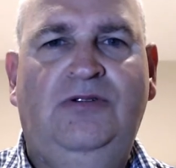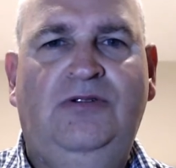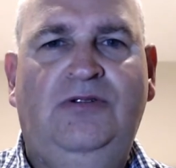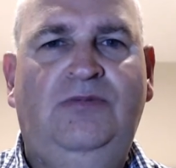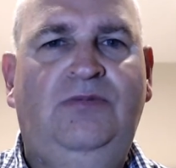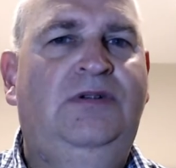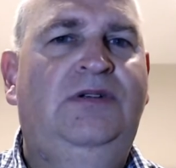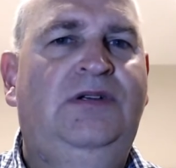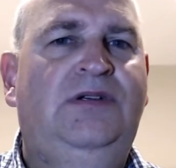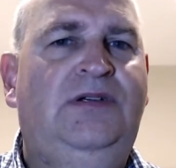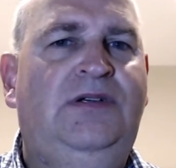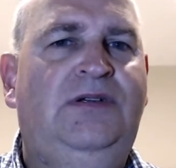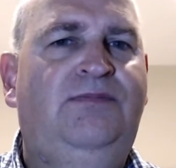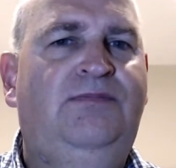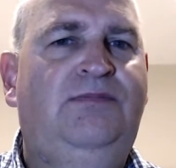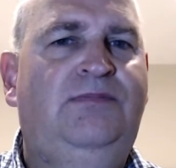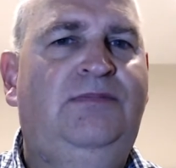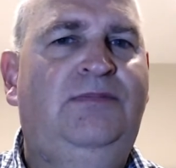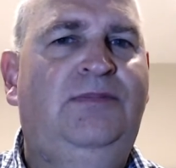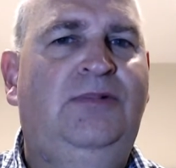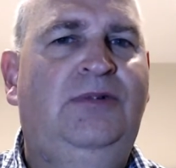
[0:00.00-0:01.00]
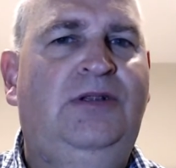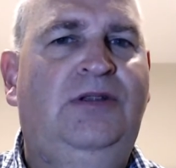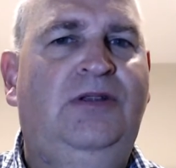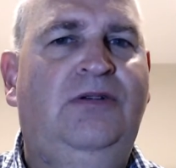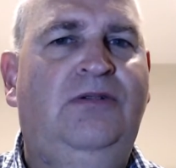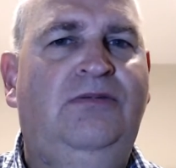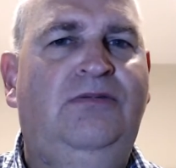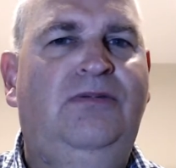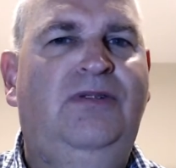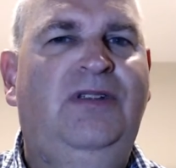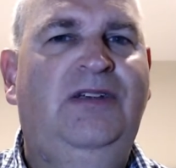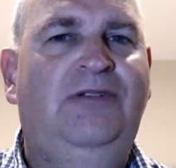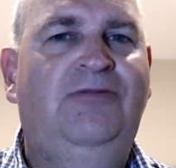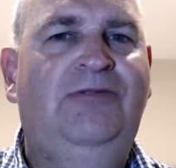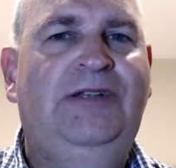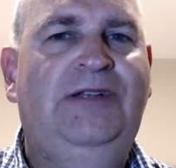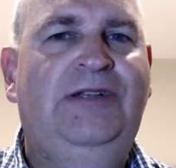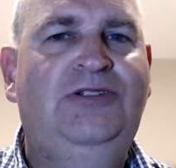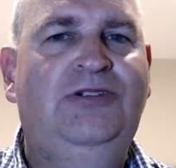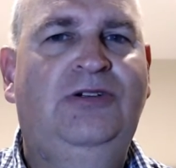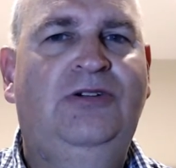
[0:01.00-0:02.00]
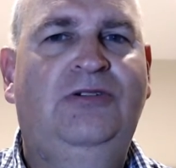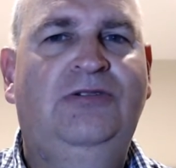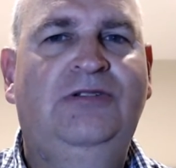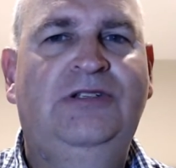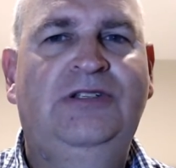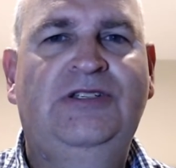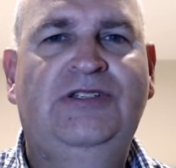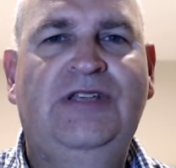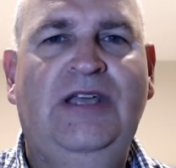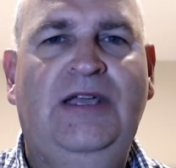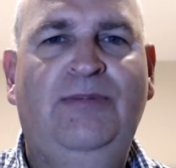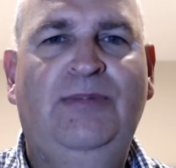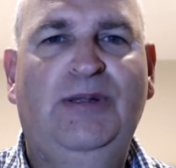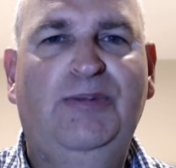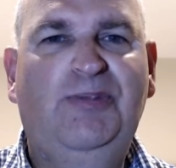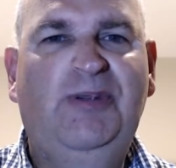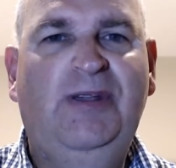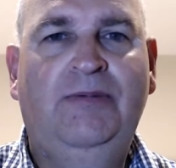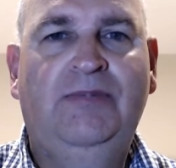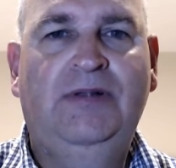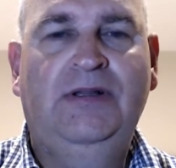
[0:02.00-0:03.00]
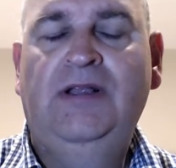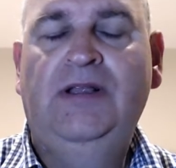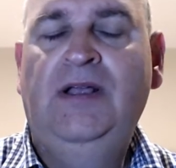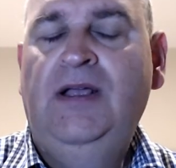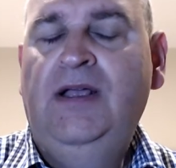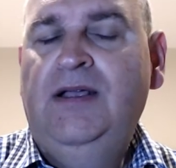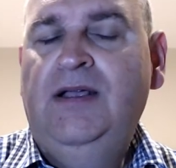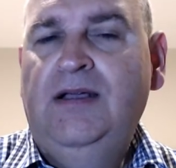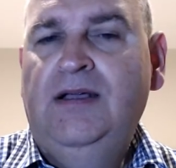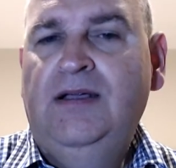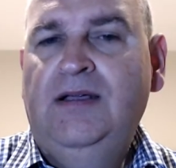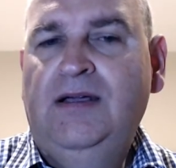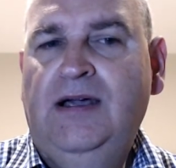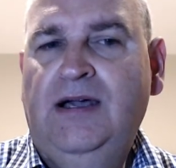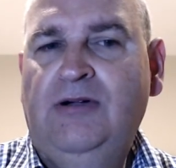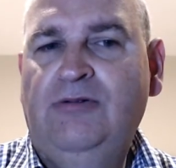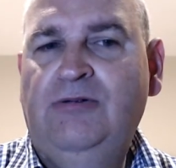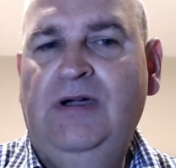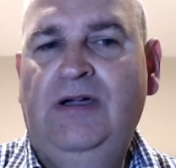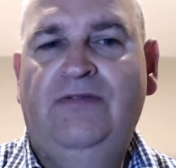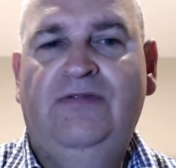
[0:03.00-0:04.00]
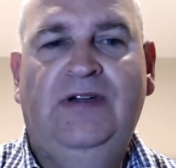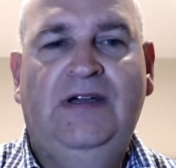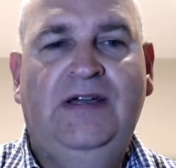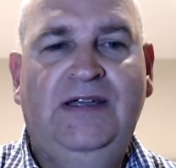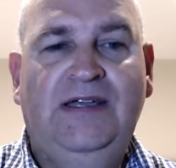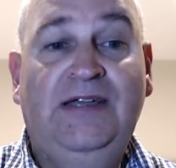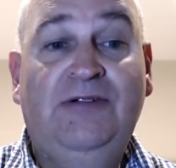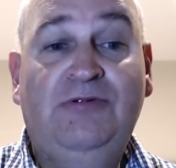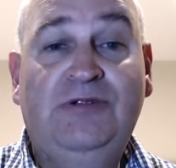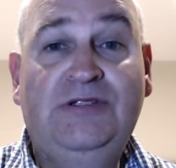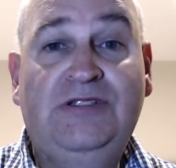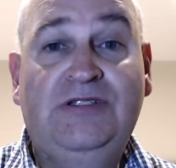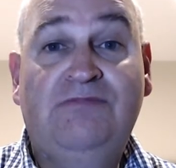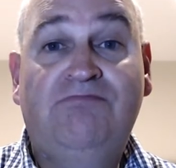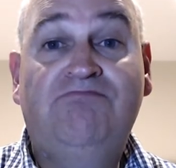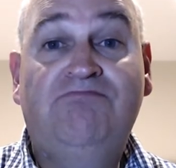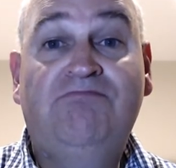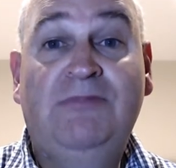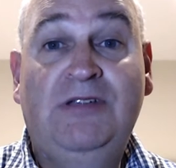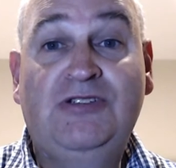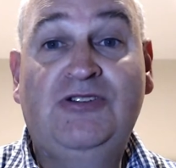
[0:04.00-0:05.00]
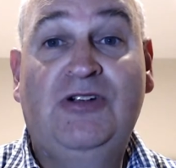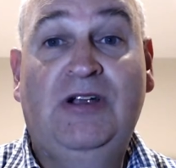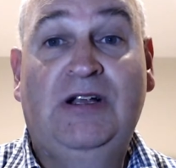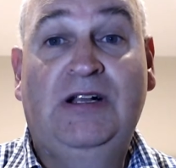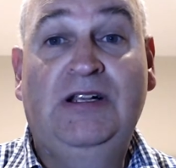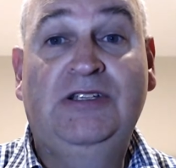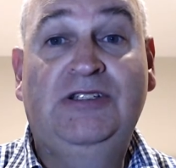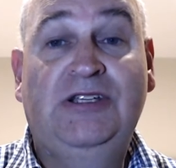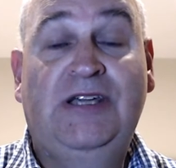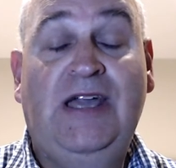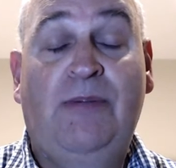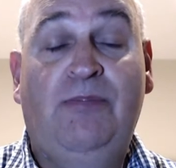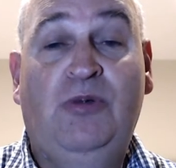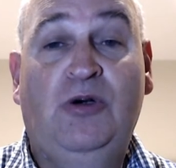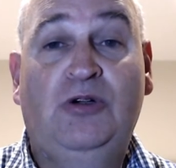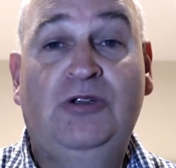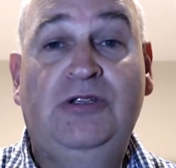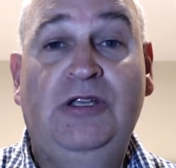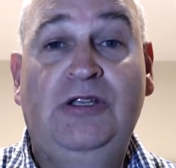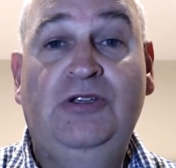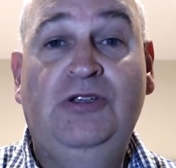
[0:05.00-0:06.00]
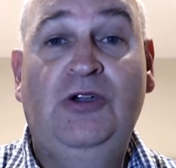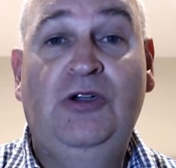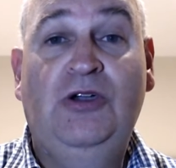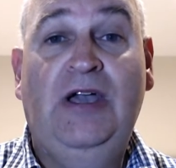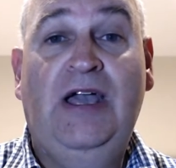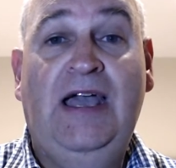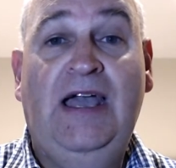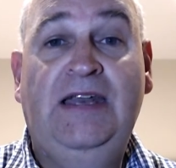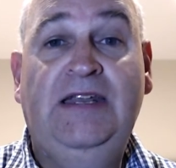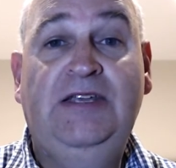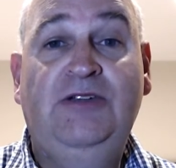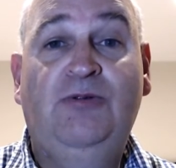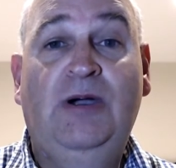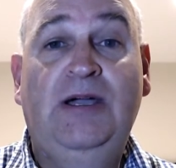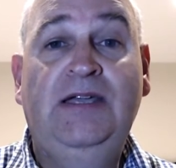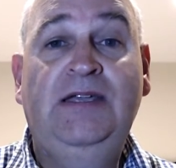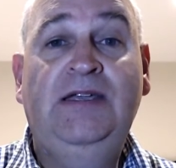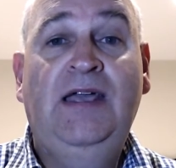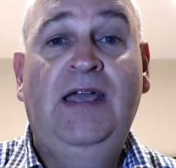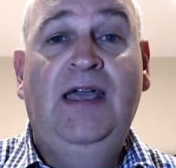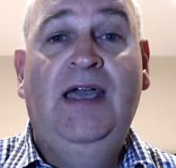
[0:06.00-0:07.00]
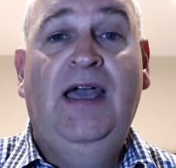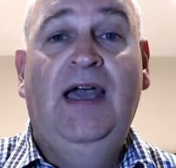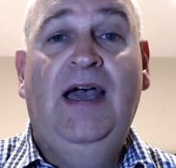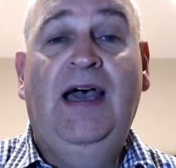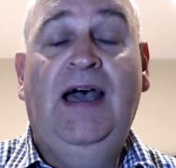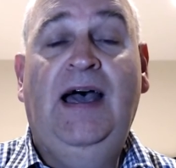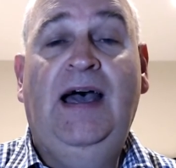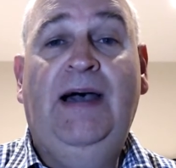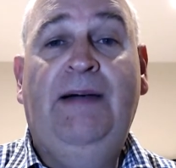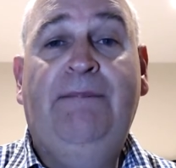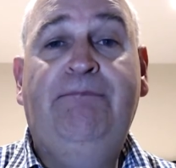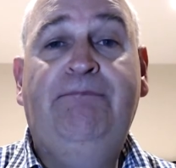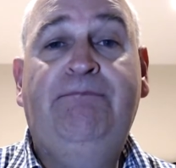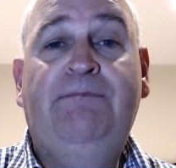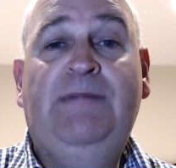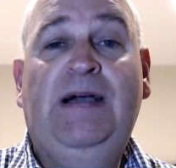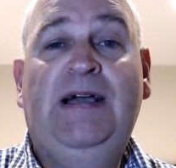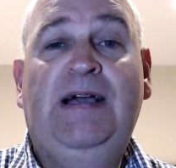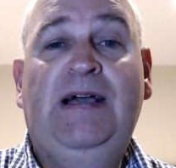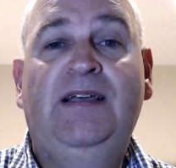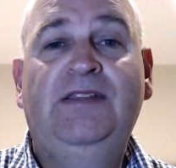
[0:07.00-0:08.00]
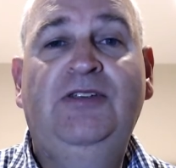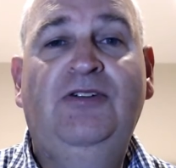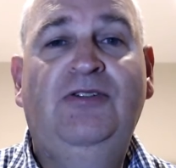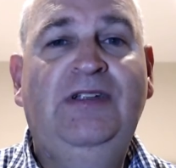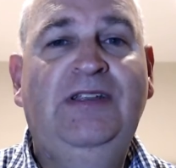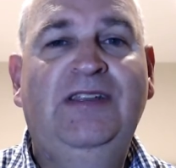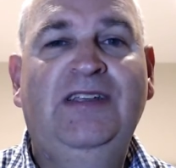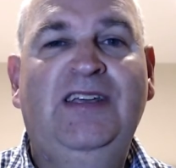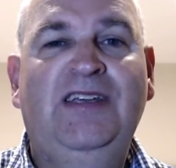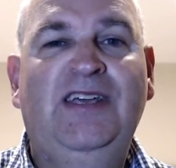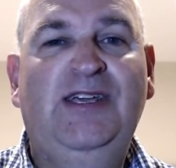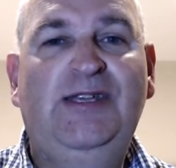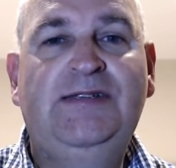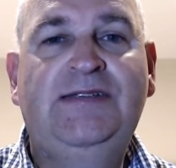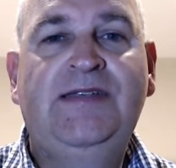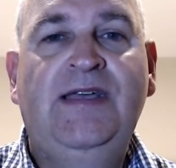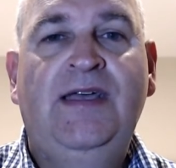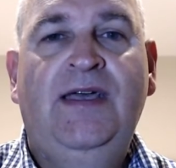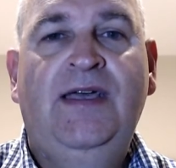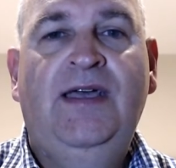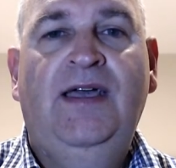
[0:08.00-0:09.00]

room um, they really should go to disabled people. However, it was a struggle to get booked in here anyway. Um, the only thing is,